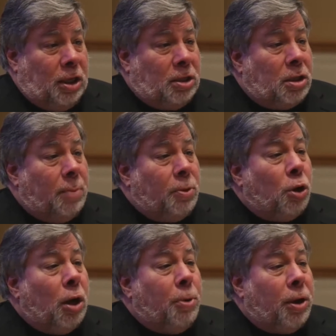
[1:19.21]
this is something
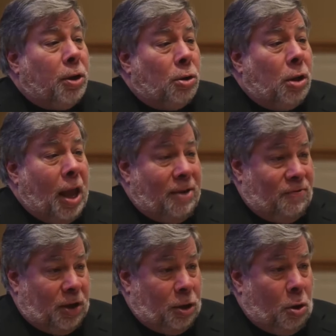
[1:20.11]
you're going to put your
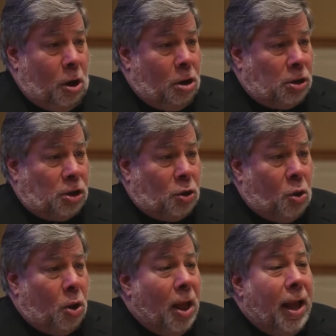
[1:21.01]
life in, your heart and
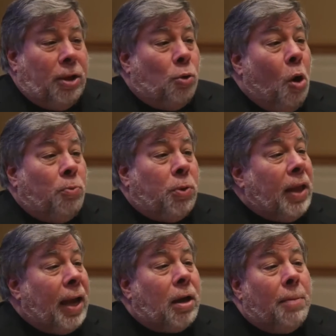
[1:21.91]
soul, and you hope that
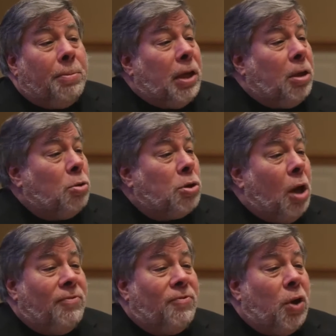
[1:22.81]
that company goes
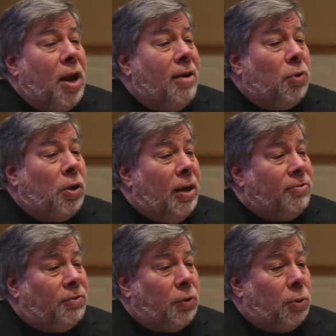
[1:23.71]
on forever and
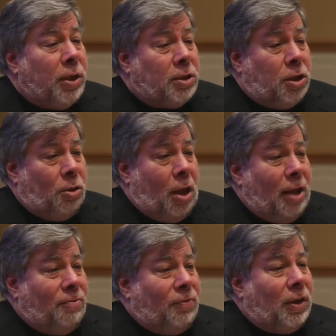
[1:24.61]
ever for the rest of your
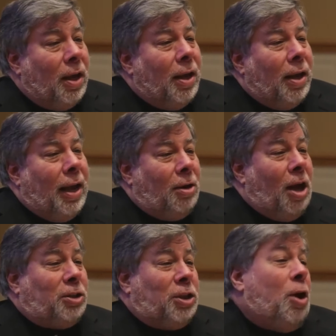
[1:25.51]
life and and
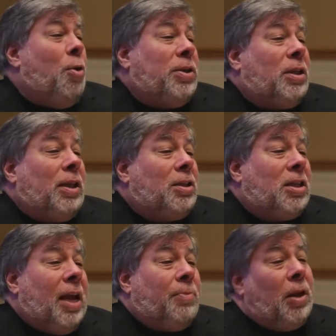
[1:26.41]
not just oh, it's a little
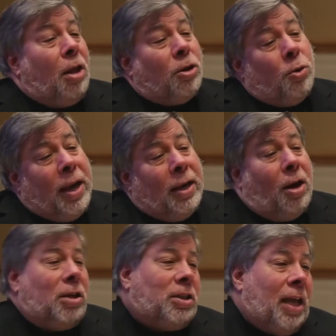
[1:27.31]
step that I'll create yeah.
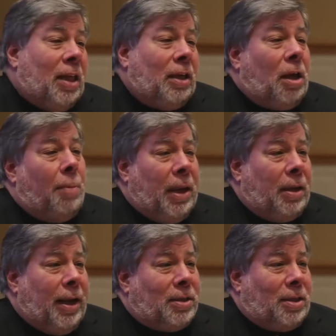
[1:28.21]
it, I'll sell it and I'll make
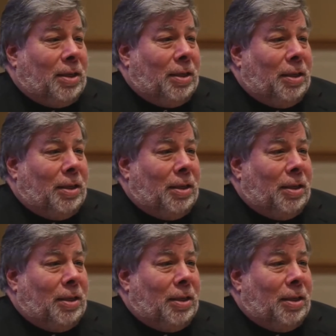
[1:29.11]
an exit.